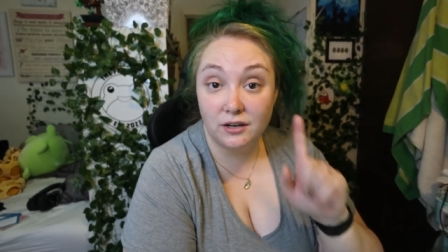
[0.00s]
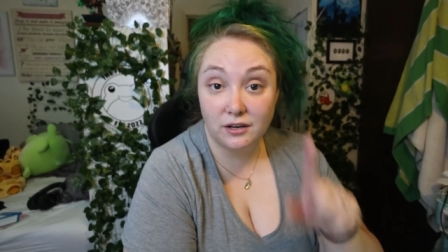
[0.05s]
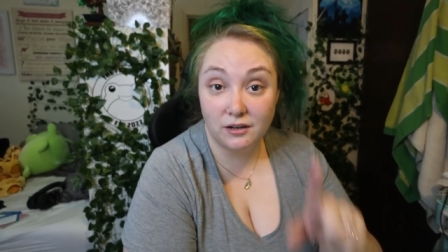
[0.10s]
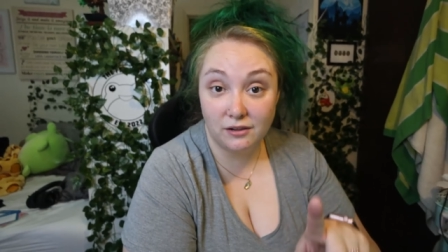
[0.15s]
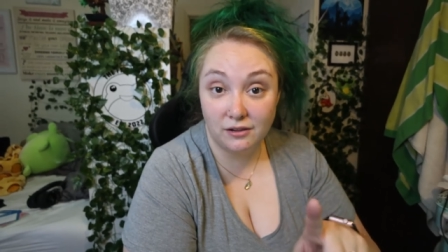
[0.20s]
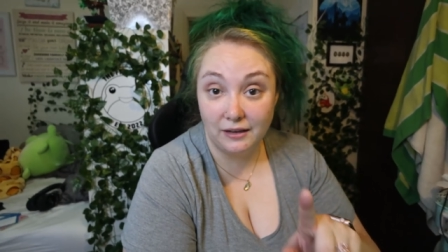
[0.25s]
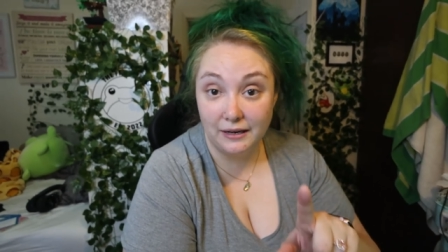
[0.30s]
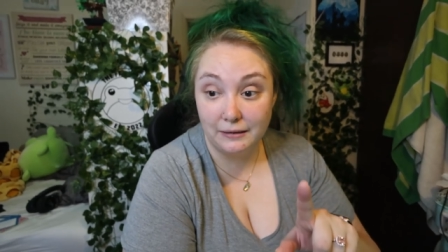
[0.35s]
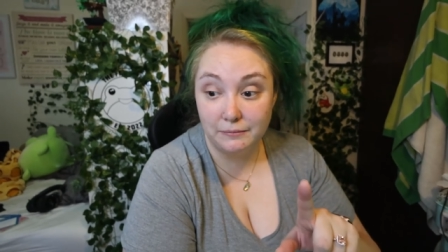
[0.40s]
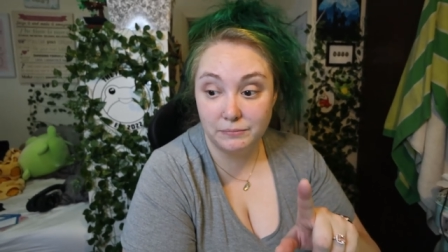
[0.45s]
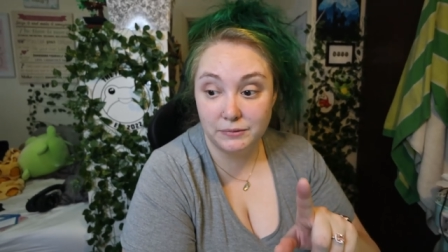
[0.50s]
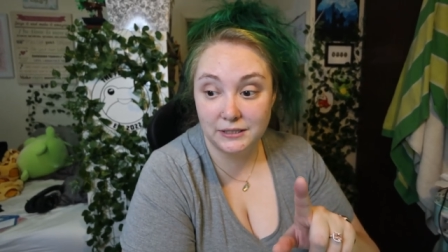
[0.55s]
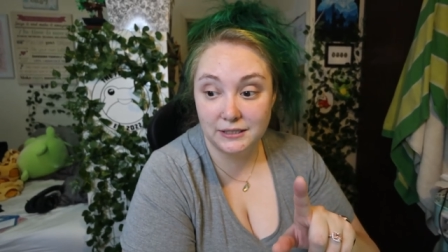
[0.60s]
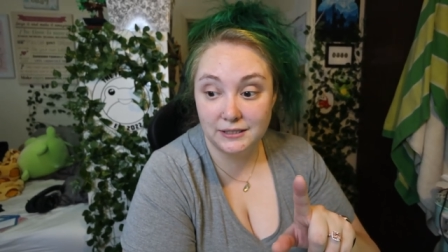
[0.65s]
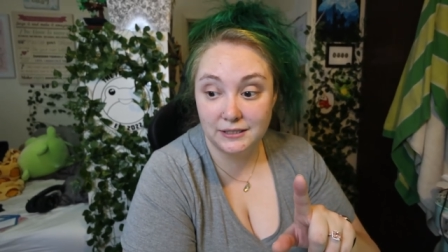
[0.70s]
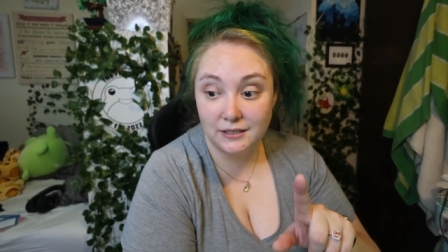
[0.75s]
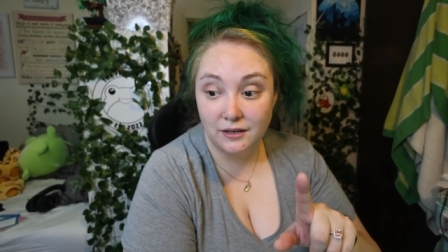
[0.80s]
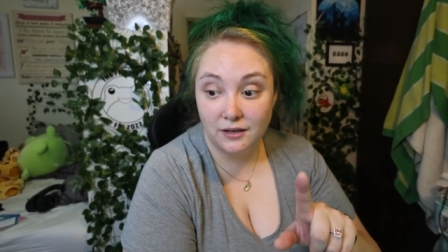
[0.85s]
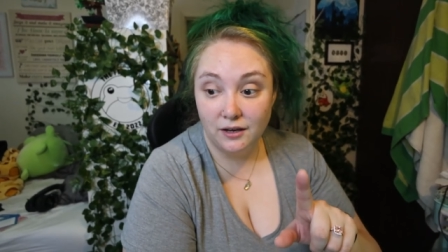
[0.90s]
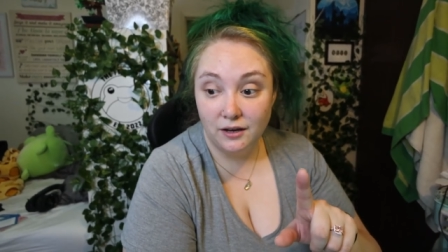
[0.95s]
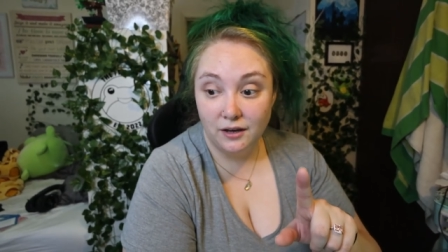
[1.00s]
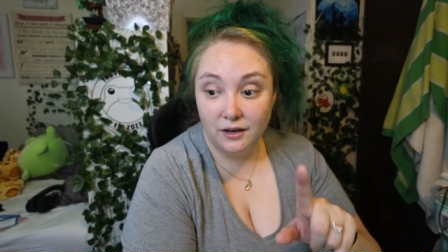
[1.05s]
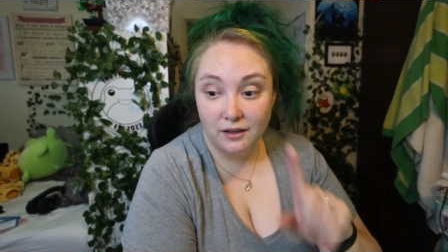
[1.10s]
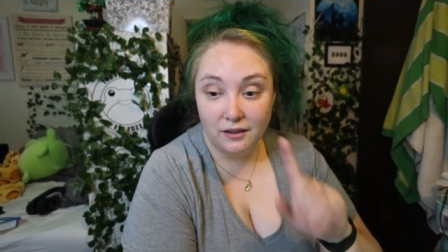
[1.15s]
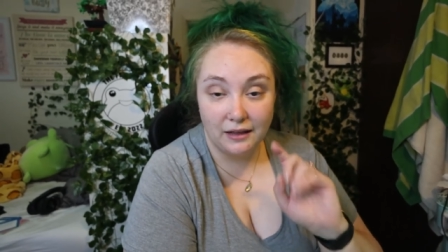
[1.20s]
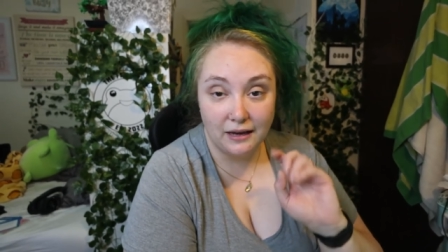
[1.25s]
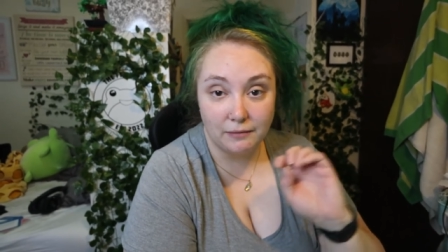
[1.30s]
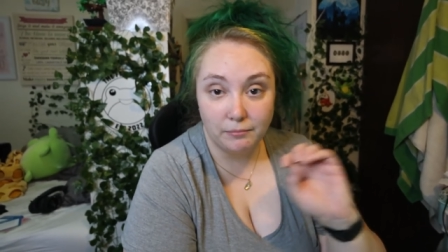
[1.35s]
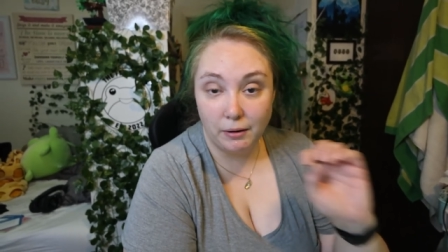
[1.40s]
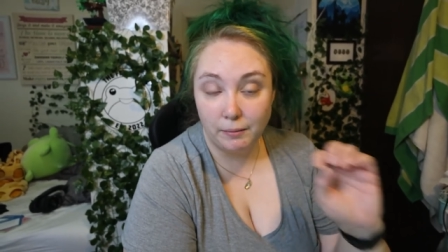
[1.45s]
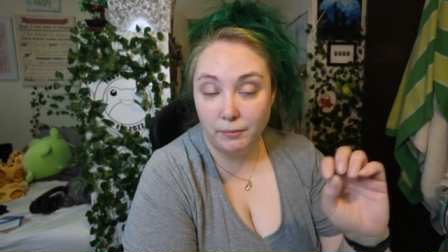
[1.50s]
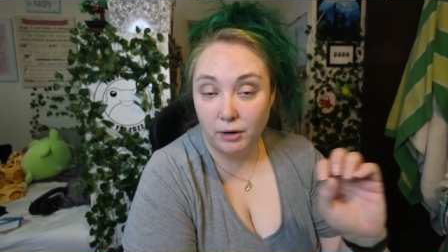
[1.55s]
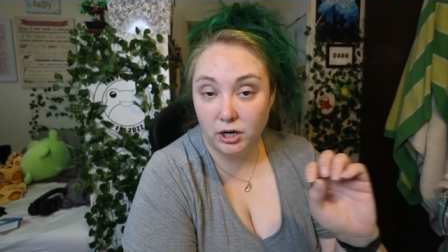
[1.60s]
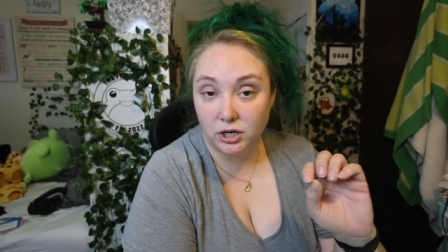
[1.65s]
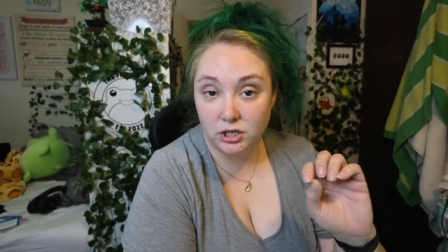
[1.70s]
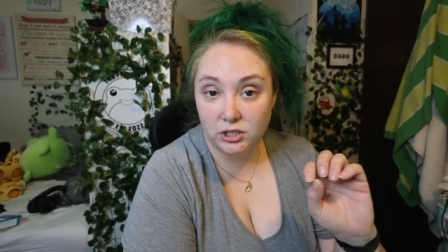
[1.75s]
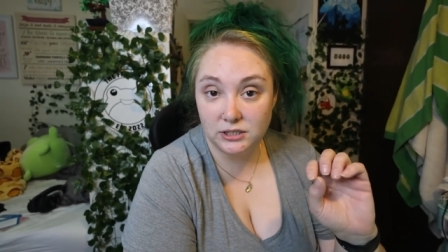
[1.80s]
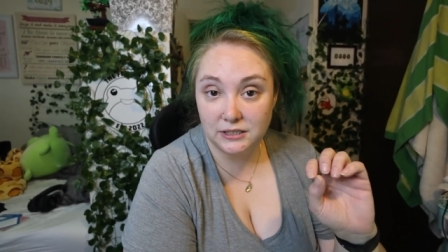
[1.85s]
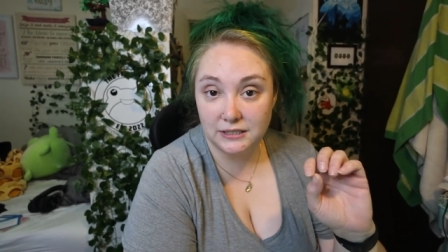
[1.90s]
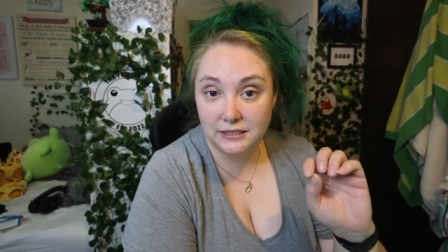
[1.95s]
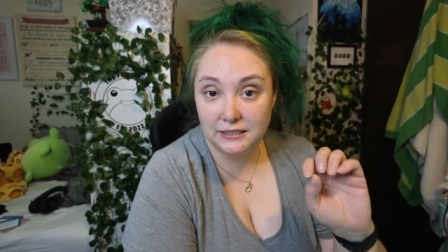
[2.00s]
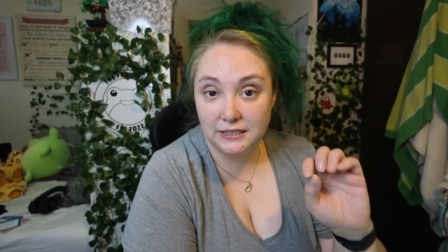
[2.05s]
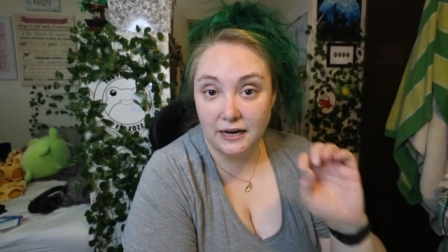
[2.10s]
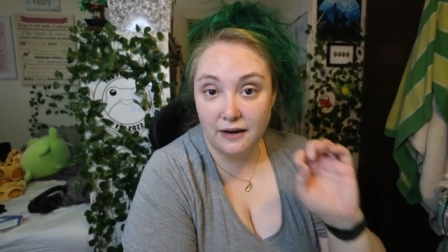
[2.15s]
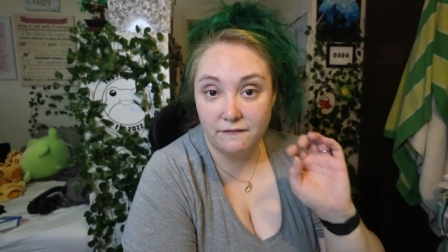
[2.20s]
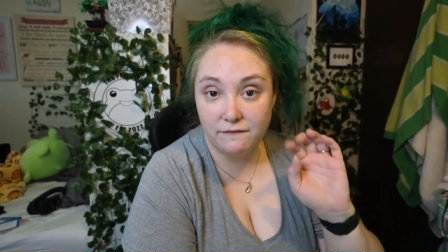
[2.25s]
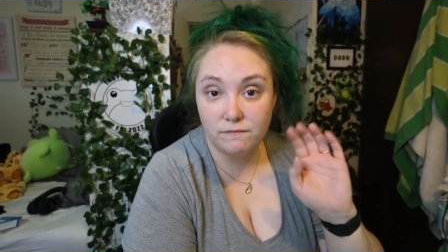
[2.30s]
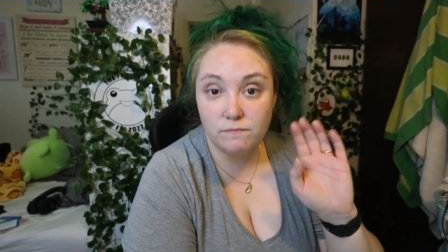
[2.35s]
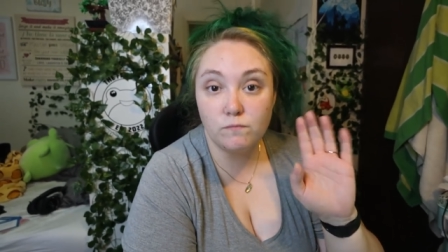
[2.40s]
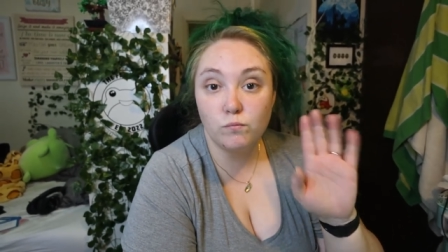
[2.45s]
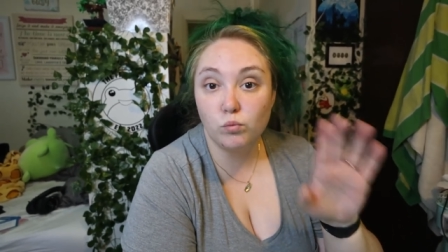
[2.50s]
clips, like my markers and stuff,